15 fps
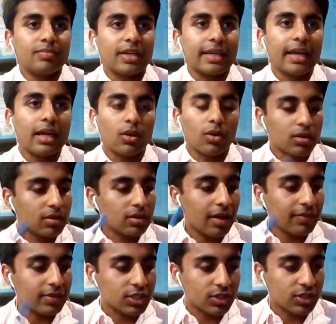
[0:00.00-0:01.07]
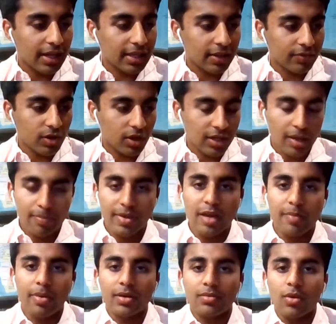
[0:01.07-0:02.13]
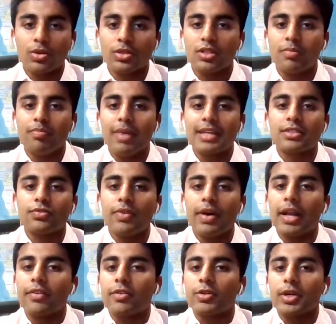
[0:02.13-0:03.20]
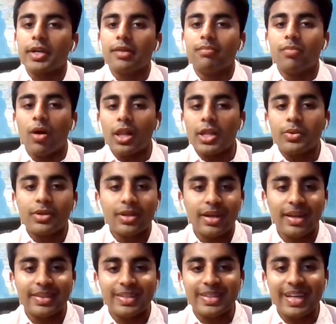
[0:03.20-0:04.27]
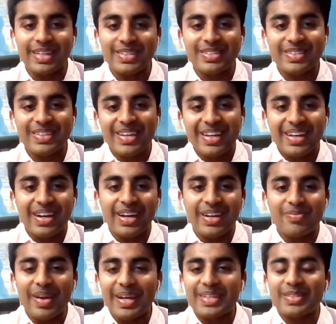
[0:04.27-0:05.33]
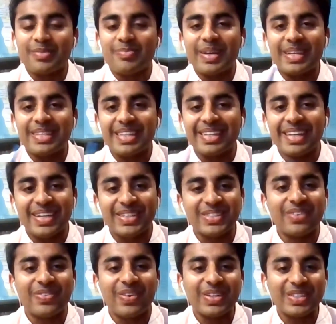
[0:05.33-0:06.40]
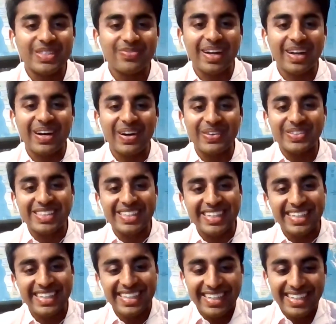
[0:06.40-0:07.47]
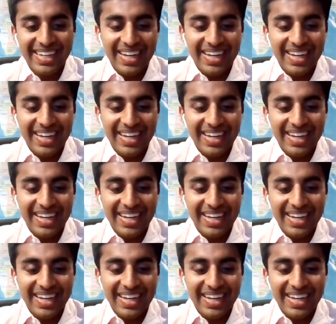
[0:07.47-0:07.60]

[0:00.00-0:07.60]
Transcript: But yeah, look, love Australia, grown up here, but also massive fan of cricket and Bollywood, and I think that kind of makes the biggest connection I've got to my culture.